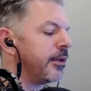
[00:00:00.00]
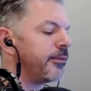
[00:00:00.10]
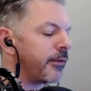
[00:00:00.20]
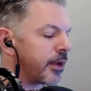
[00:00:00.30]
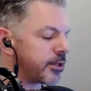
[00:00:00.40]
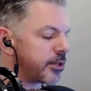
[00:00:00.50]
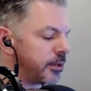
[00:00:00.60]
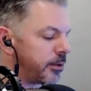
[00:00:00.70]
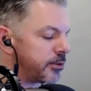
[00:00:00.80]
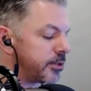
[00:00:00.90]
If I've got you in
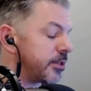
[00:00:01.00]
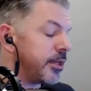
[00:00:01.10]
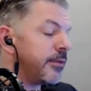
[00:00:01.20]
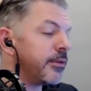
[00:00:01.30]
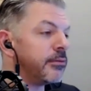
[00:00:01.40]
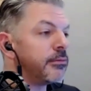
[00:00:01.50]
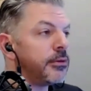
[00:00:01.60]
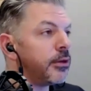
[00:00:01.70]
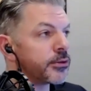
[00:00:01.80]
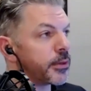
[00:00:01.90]
hypnosis and even
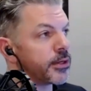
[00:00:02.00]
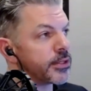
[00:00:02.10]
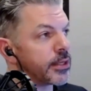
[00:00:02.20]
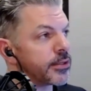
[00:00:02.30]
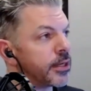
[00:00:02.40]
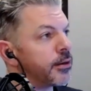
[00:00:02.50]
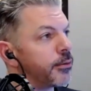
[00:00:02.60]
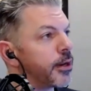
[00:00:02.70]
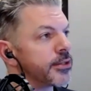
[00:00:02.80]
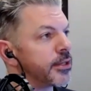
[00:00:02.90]
you experience that here
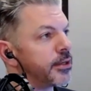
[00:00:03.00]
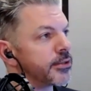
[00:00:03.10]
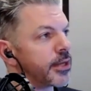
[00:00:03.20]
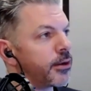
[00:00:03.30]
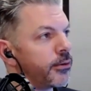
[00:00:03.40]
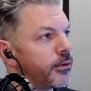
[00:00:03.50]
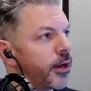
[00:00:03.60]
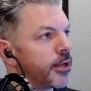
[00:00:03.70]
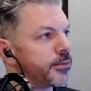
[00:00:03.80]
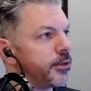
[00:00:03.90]
where I was telling you it's like, oh,
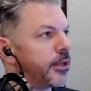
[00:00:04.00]
you're awesome.